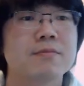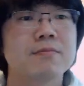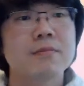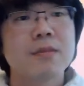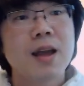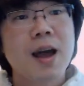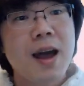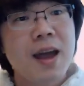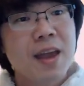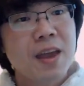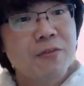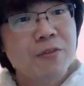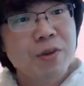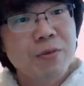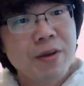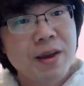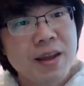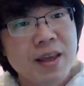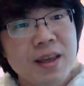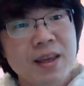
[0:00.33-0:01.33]
Hi
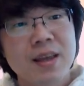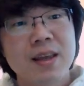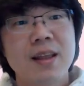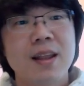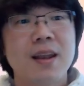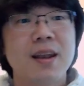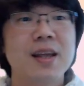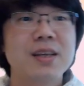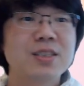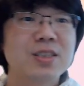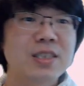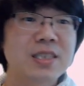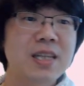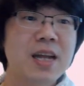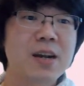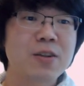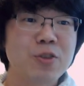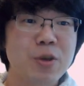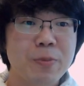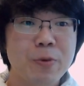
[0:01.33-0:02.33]
everybody, let's just
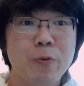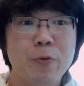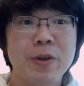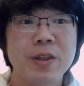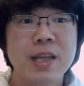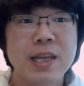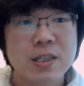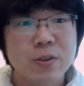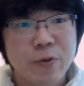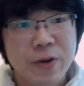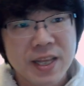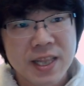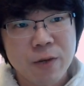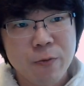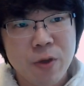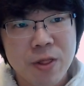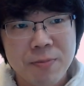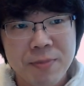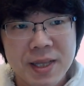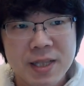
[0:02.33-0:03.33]
start a reading
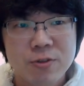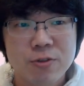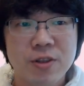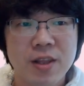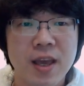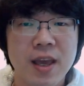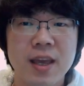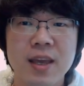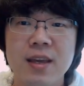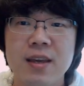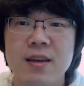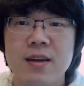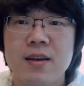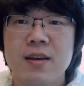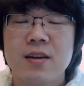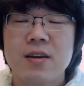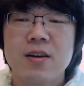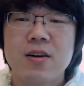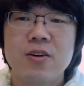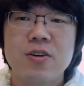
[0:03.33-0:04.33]
training with me today.
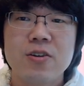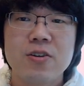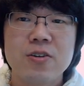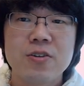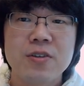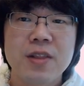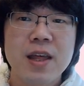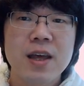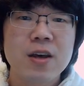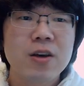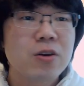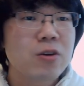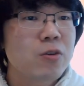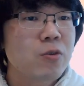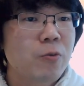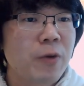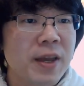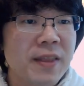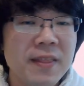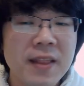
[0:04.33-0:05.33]
Oh,
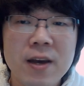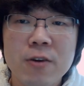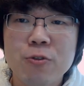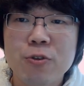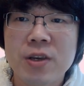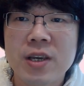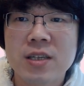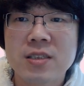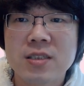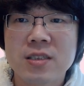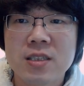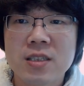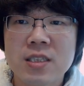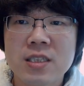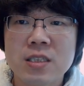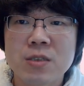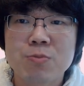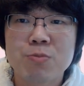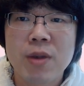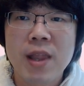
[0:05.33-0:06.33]
now, right now you can see
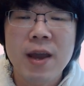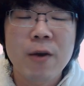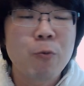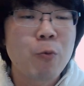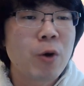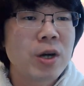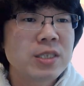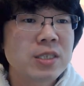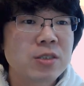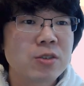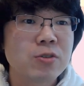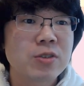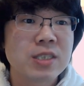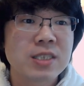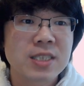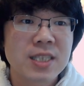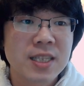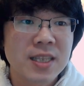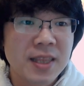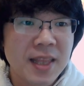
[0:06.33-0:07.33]
this black one stone
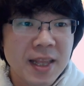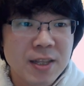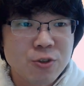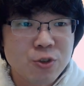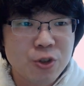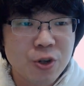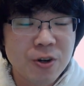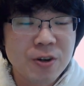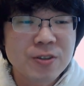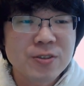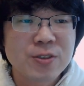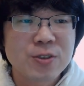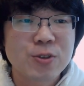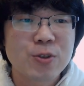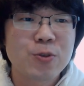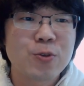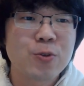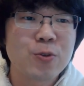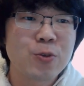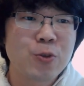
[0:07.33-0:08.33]
is in danger,
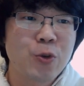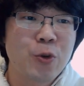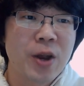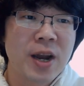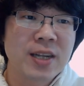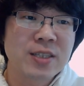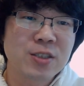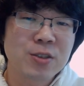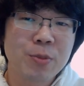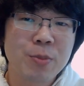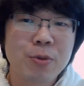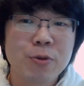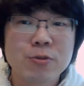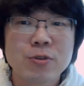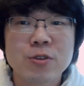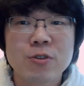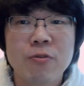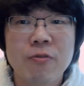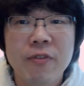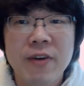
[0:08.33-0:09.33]
so you are
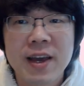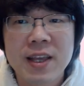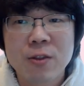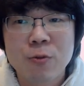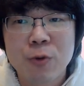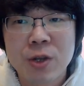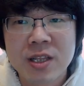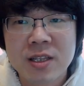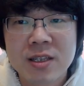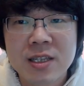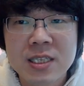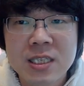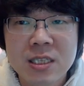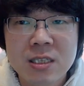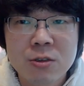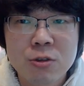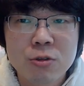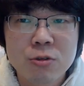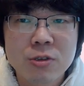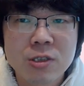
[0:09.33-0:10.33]
supposed to fight with this
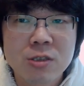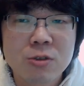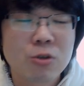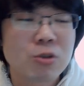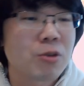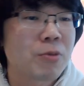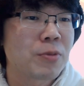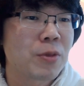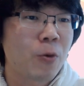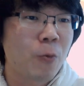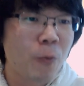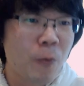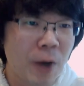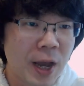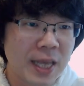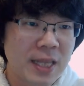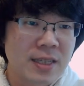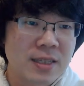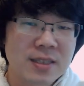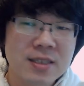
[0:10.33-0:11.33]
two stone of the
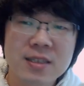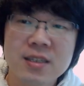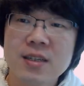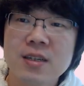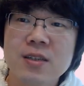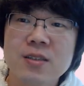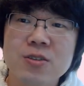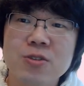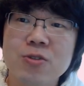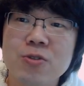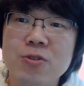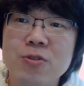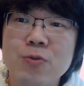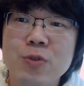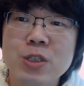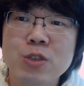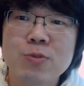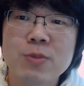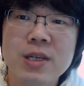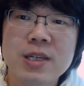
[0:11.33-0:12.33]
white. So,
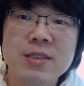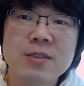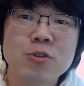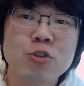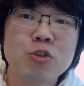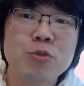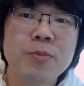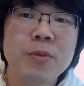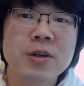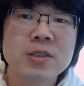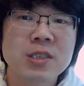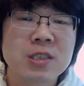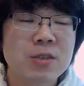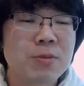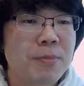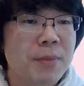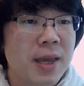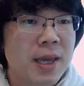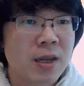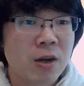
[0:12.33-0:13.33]
which means you must
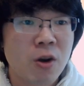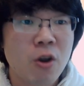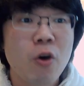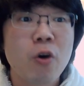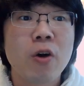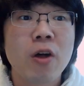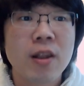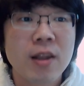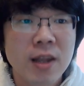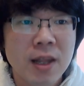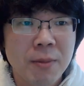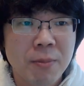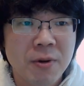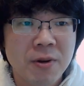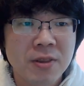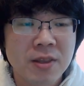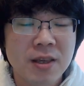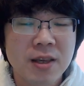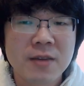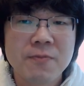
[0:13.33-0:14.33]
make longer
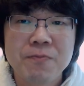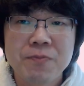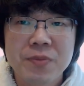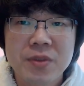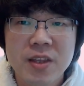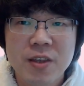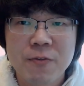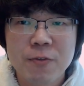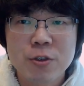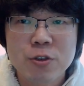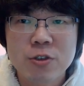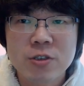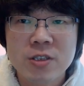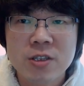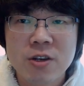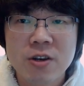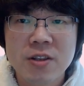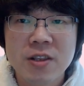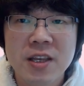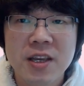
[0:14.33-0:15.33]
liberty. If you
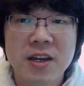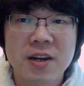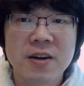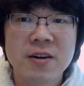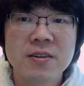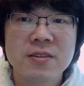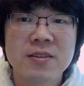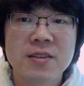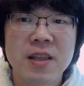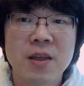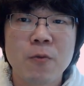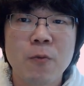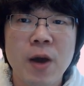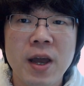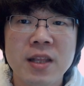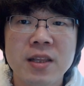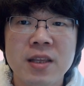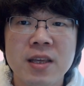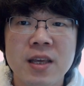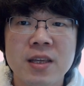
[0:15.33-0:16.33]
just cut here, then
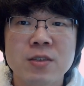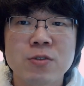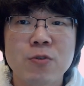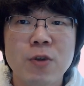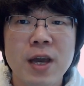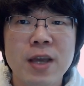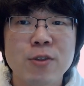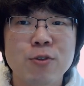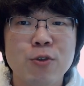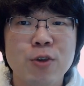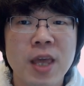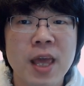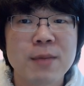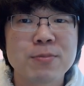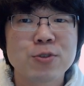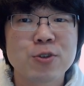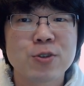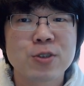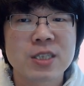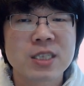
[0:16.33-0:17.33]
white can try to
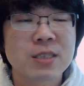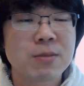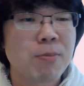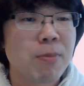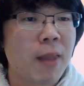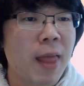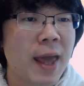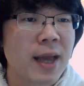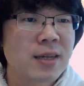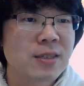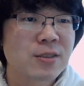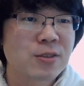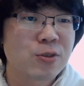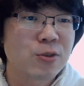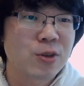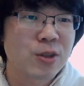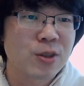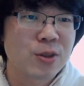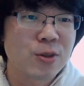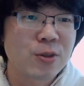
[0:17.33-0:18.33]
capture this black,
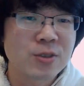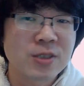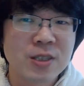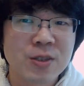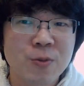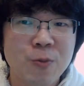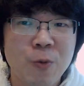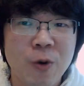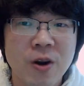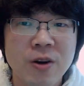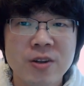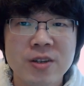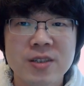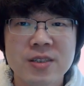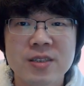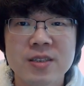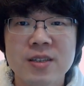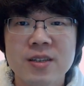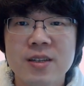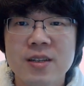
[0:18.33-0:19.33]
so it doesn't
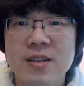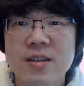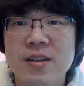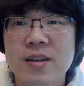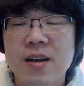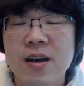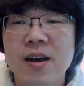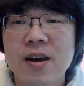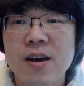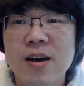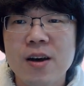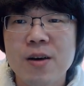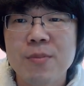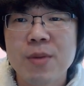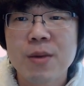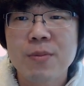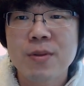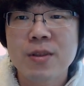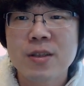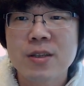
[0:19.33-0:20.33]
work. Uh,
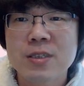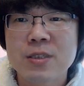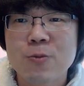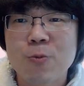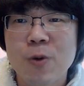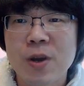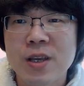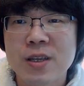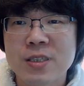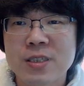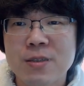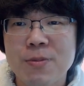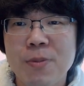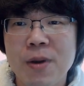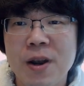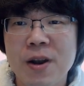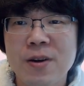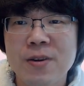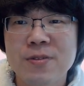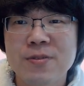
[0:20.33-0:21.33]
maybe this way is
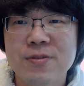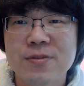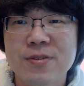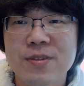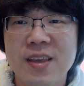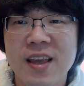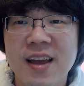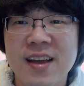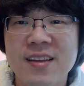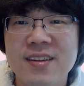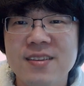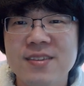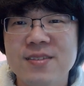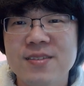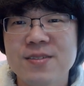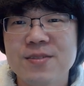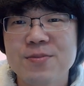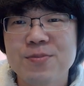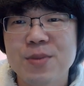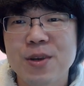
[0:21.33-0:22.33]
better? Yeah.
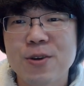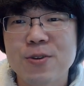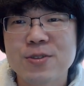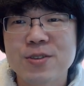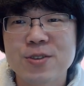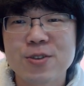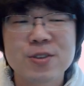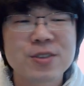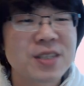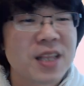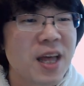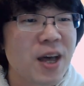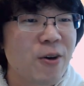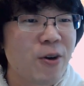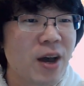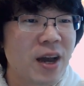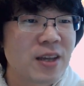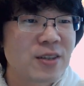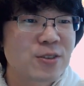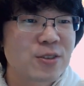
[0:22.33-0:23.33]
Because just now
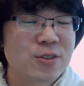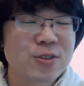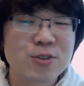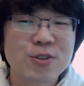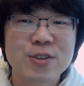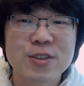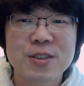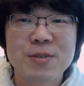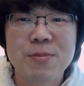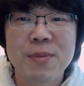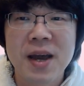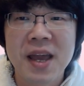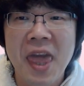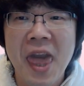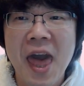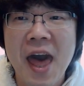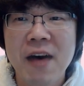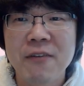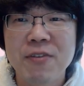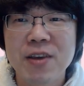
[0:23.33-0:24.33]
I just used my
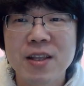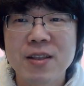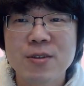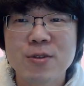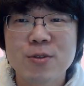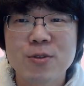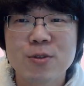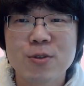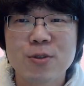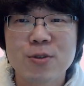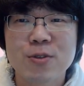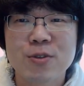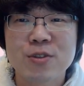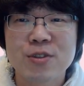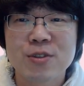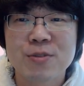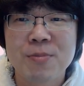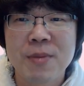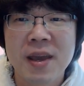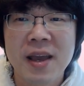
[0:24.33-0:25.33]
habit
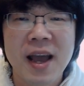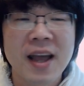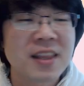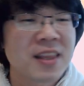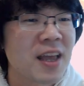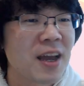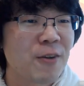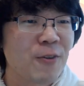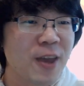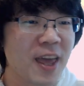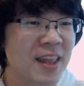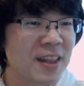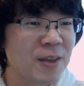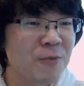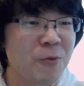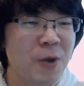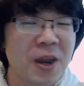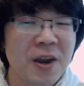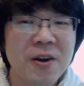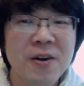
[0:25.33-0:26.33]
to make Atari
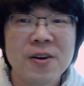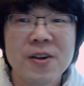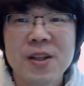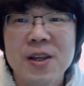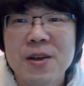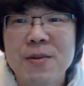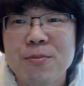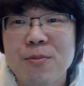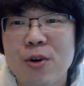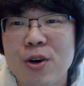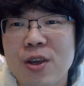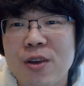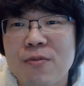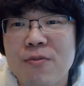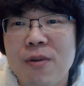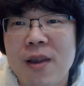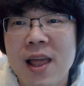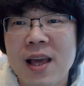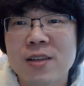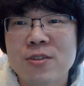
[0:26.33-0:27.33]
anywhere, but
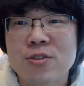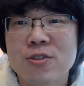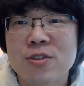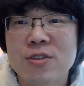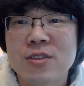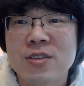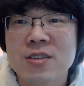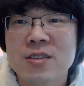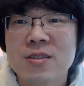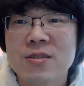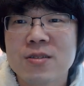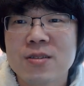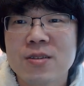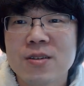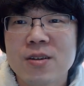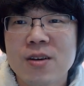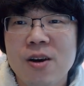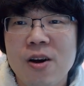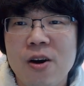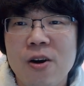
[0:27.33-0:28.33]
if like just
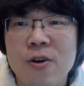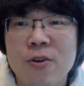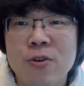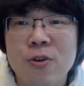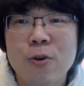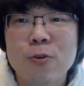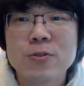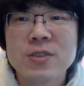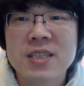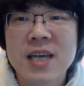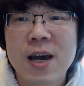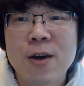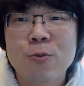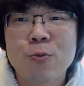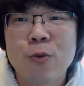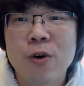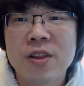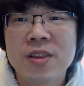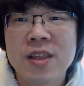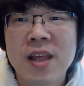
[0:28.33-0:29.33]
uh, goes
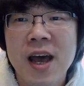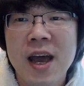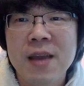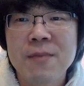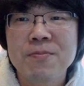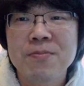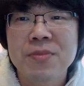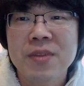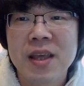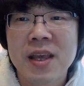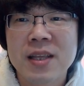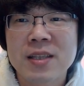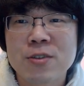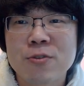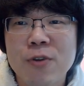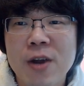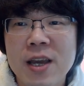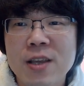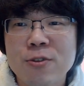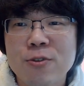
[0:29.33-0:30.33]
out one time and
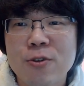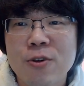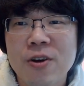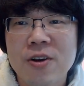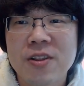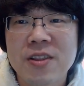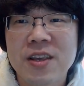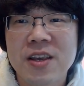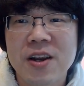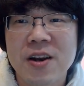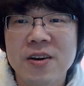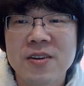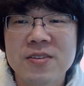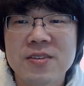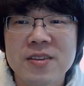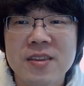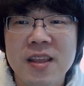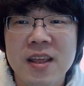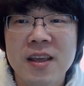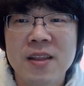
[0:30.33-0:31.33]
try to cut here.
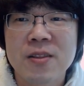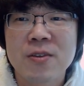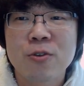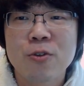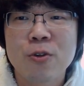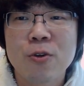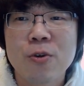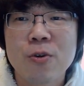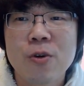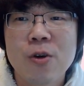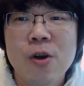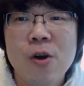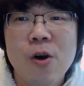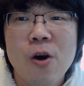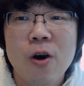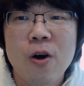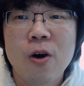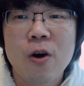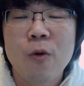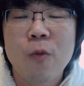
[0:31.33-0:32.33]
Then, you know,
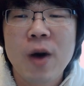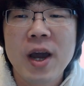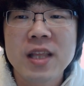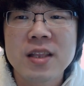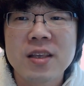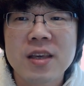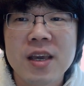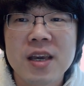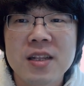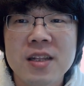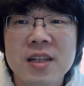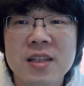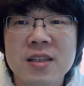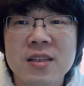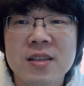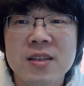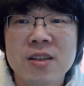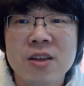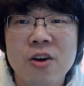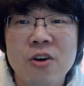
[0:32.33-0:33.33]
uh, white cannot
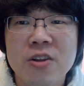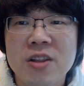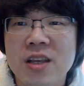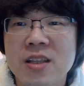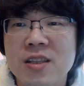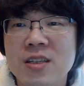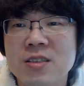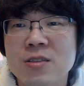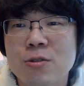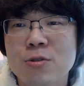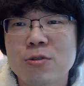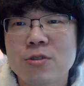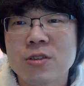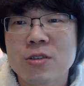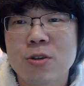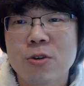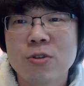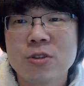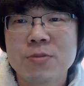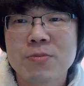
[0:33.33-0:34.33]
connect these two
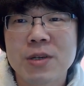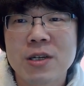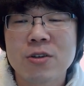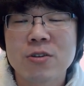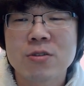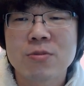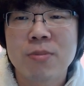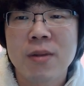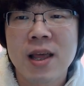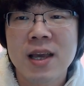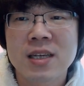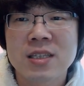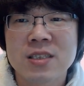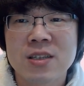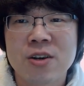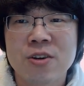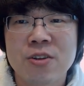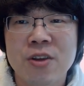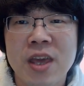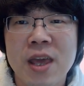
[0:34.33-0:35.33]
stones because black is
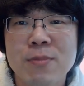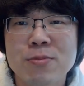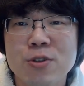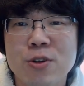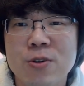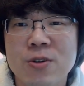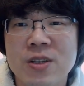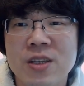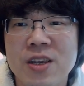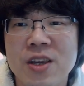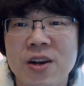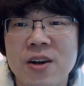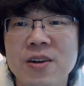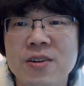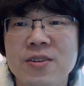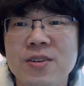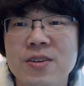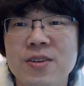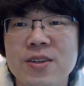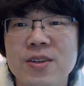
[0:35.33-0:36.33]
gonna capture here.